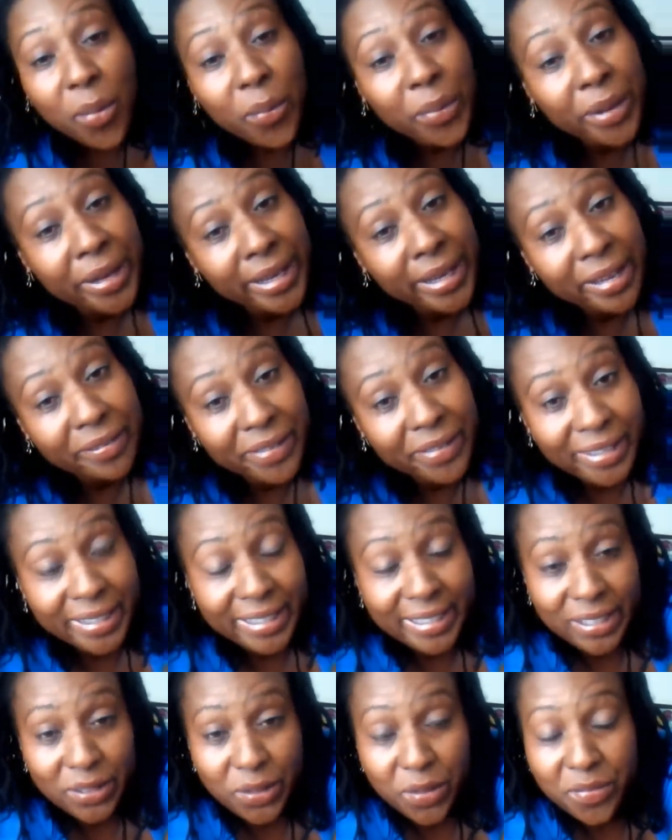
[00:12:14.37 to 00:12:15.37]
we never
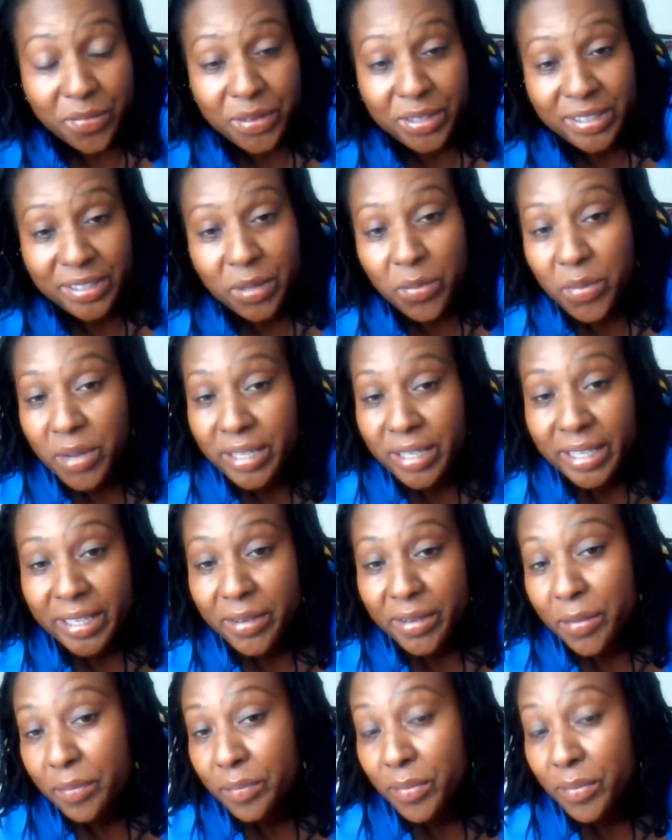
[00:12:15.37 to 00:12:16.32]
discover, so well then you